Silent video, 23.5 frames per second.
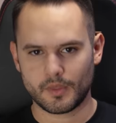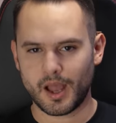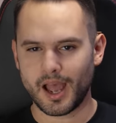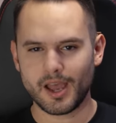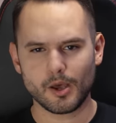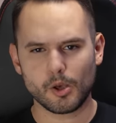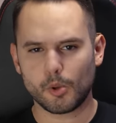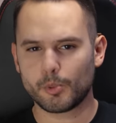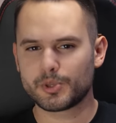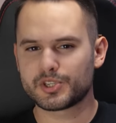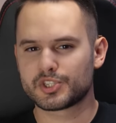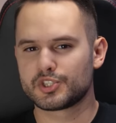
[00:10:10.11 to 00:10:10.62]
I
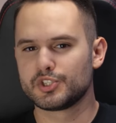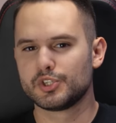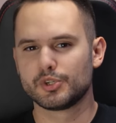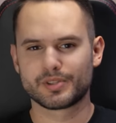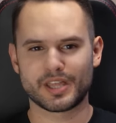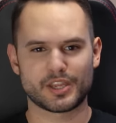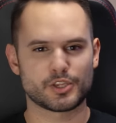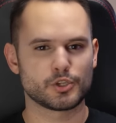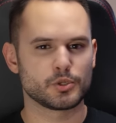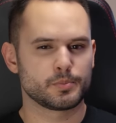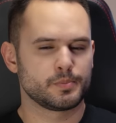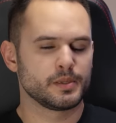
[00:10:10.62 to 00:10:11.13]
always knew
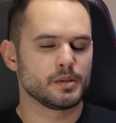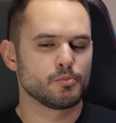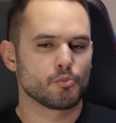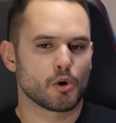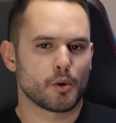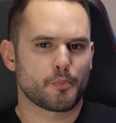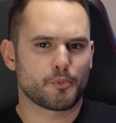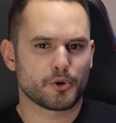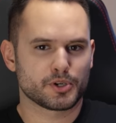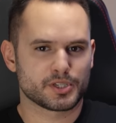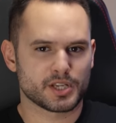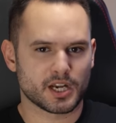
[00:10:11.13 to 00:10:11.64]
that you'd be
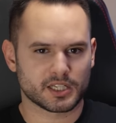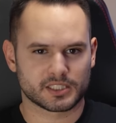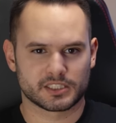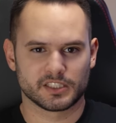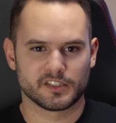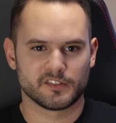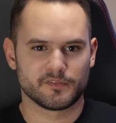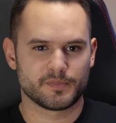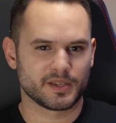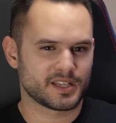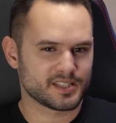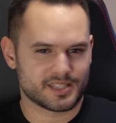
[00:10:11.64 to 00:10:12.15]
more
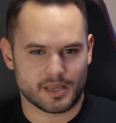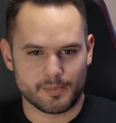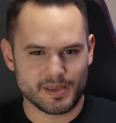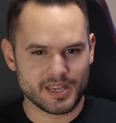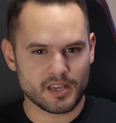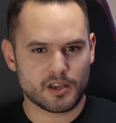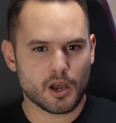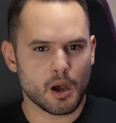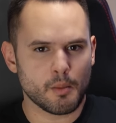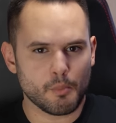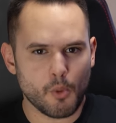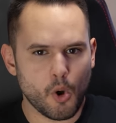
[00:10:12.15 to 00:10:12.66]
productive because I
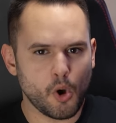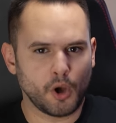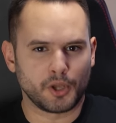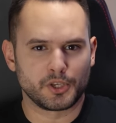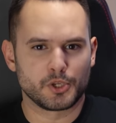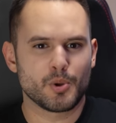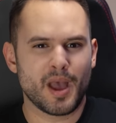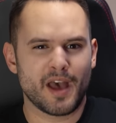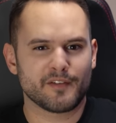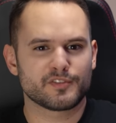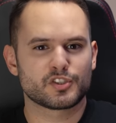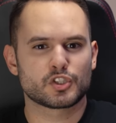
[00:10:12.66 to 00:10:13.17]
mean, come on,
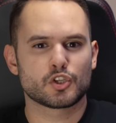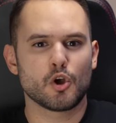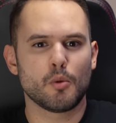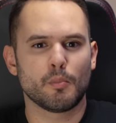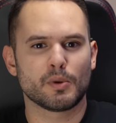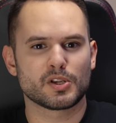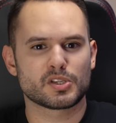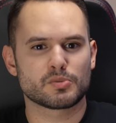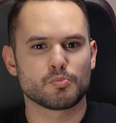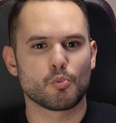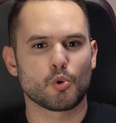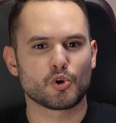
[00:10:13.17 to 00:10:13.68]
you have so
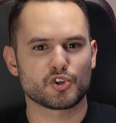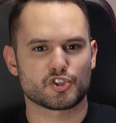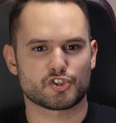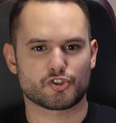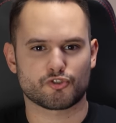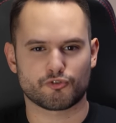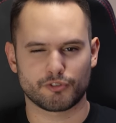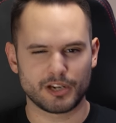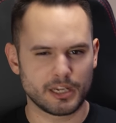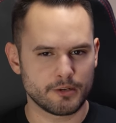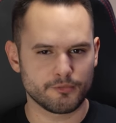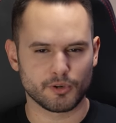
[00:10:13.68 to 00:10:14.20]
much more
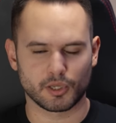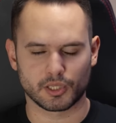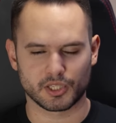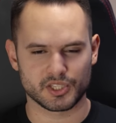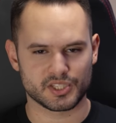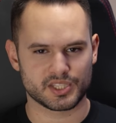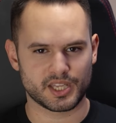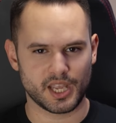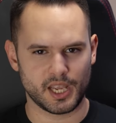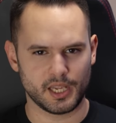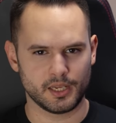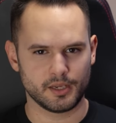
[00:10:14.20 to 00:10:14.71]
screen real
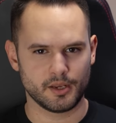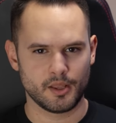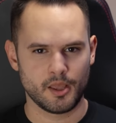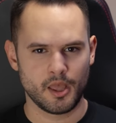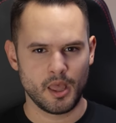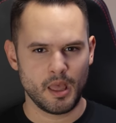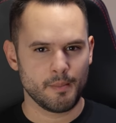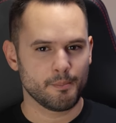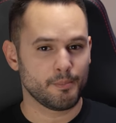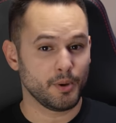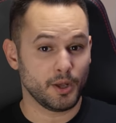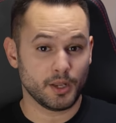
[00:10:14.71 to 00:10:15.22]
estate.
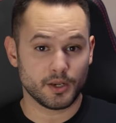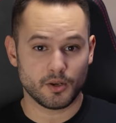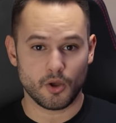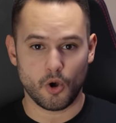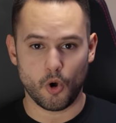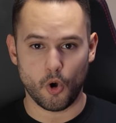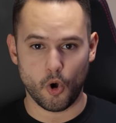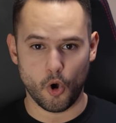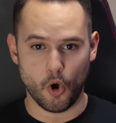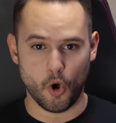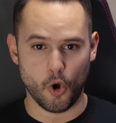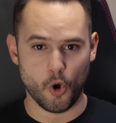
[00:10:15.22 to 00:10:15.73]
But
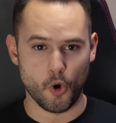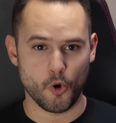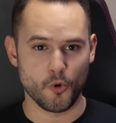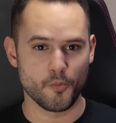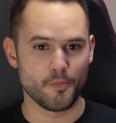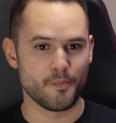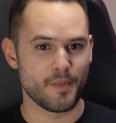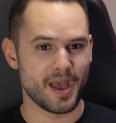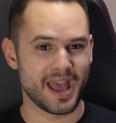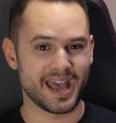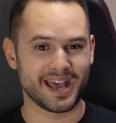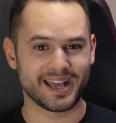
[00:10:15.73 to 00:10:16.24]
oh
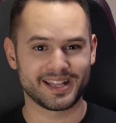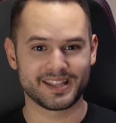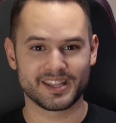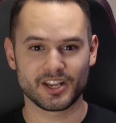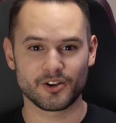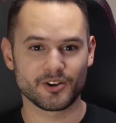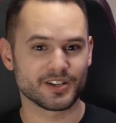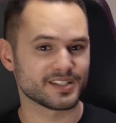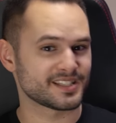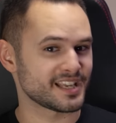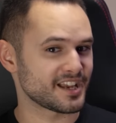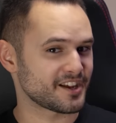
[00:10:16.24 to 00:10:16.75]
man,
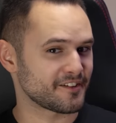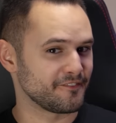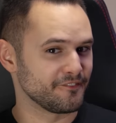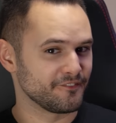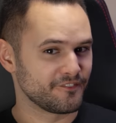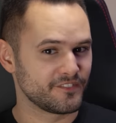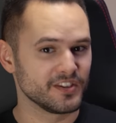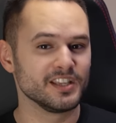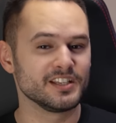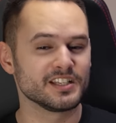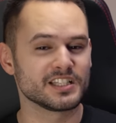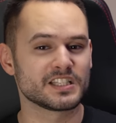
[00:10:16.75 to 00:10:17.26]
there is a
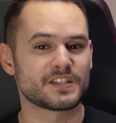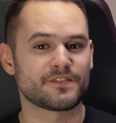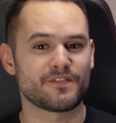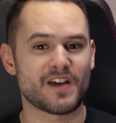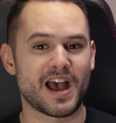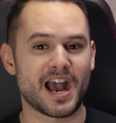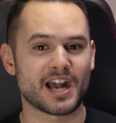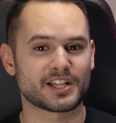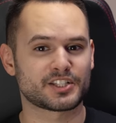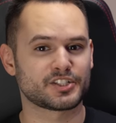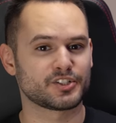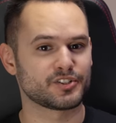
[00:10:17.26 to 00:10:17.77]
convenience
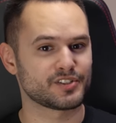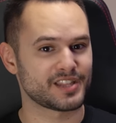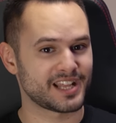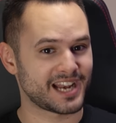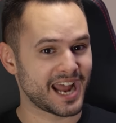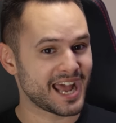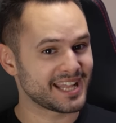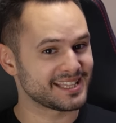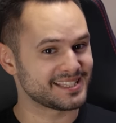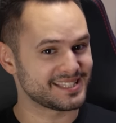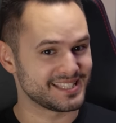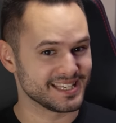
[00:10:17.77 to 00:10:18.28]
factor that
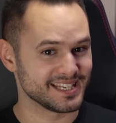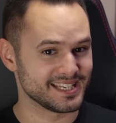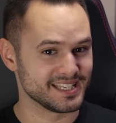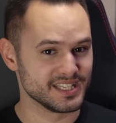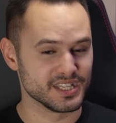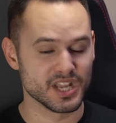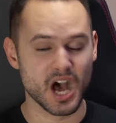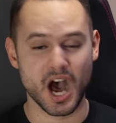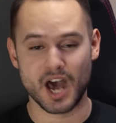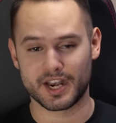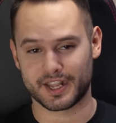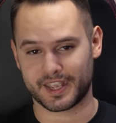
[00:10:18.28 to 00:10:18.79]
I did
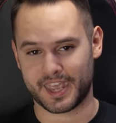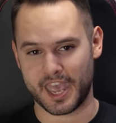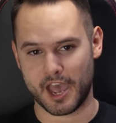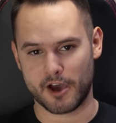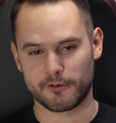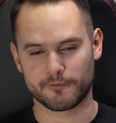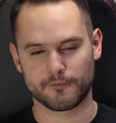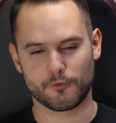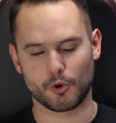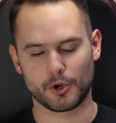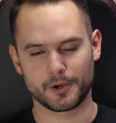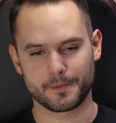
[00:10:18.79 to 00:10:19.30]
not
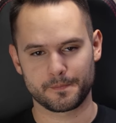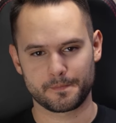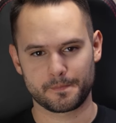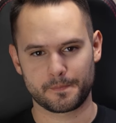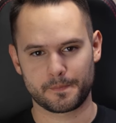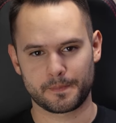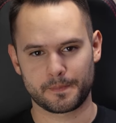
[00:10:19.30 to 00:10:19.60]
account for.